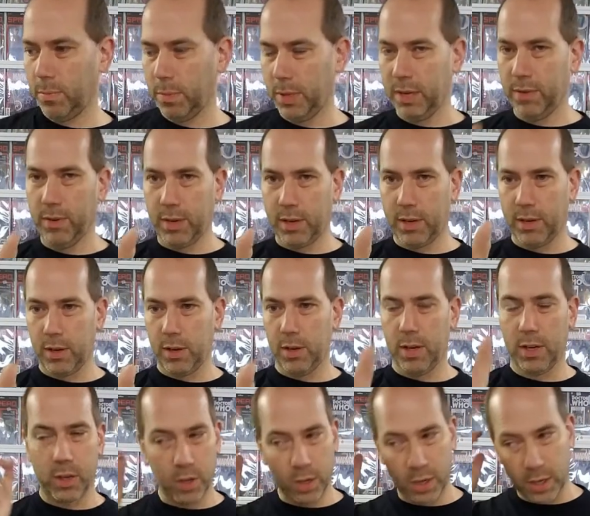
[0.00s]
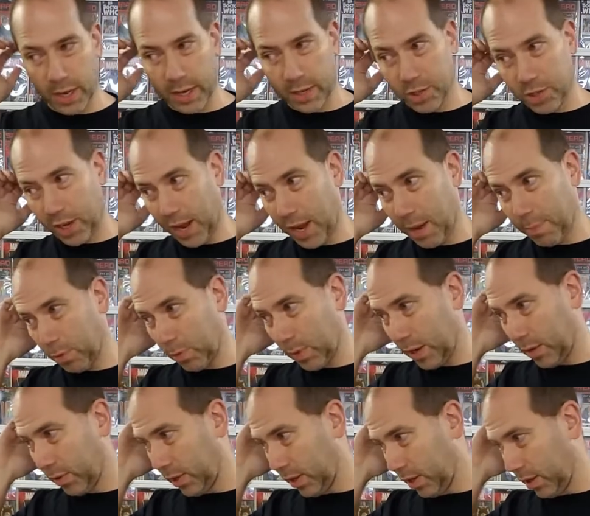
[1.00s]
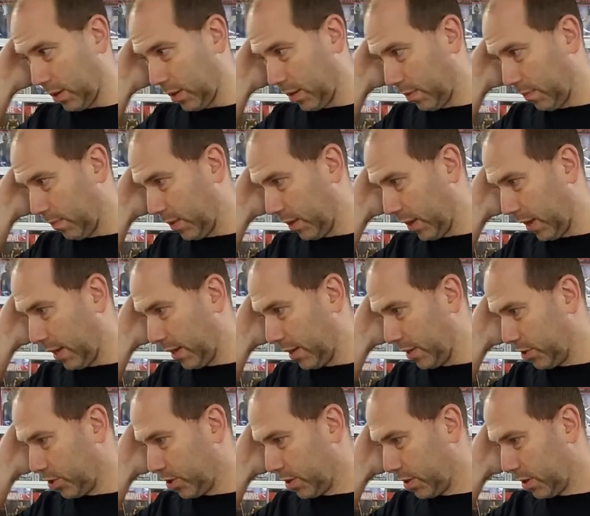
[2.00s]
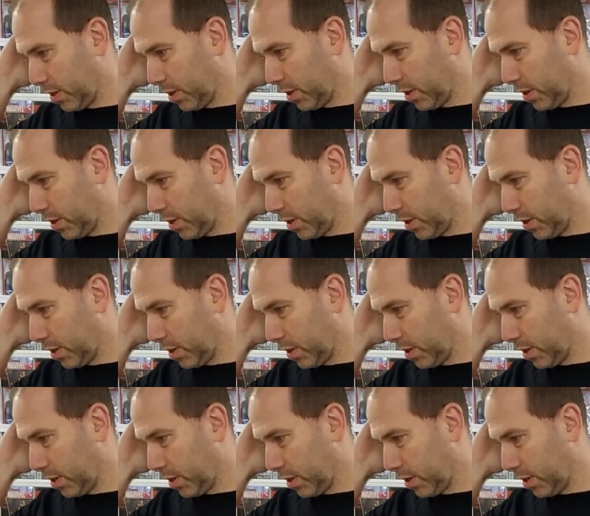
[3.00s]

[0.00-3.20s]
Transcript: leaving a good inch gap around the edge.